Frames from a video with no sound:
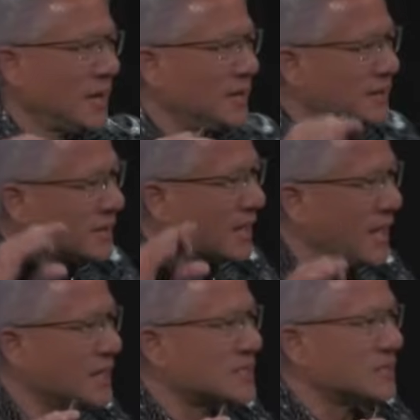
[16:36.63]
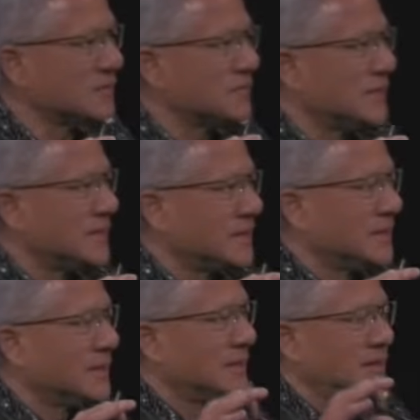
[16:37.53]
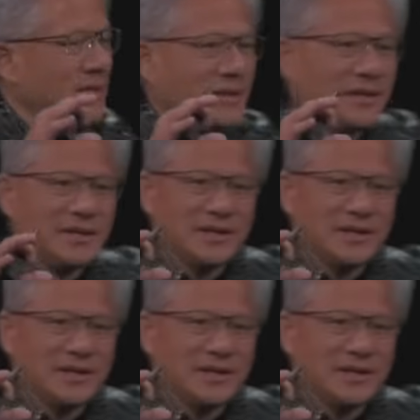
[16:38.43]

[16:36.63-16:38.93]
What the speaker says: And in the case of the